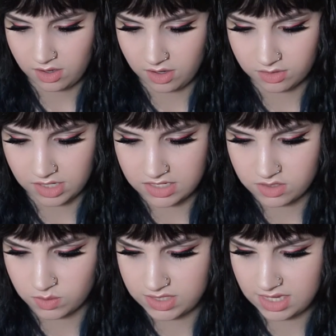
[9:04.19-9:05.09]
Alright,
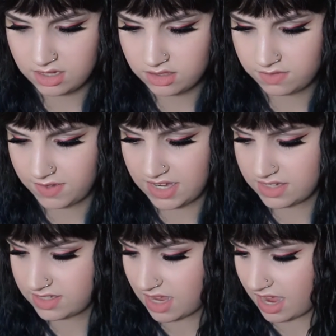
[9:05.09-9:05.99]
so setting the
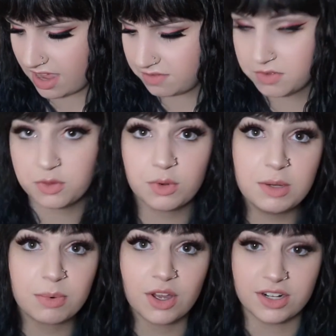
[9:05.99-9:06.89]
face, I have
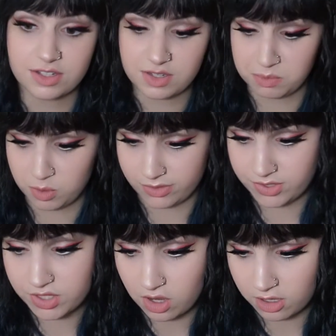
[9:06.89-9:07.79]
three products I'm going
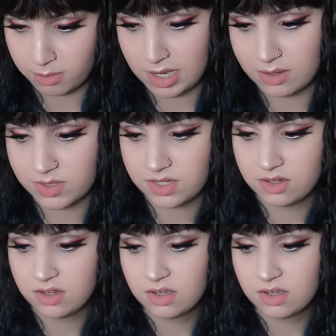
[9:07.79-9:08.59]
to talk about.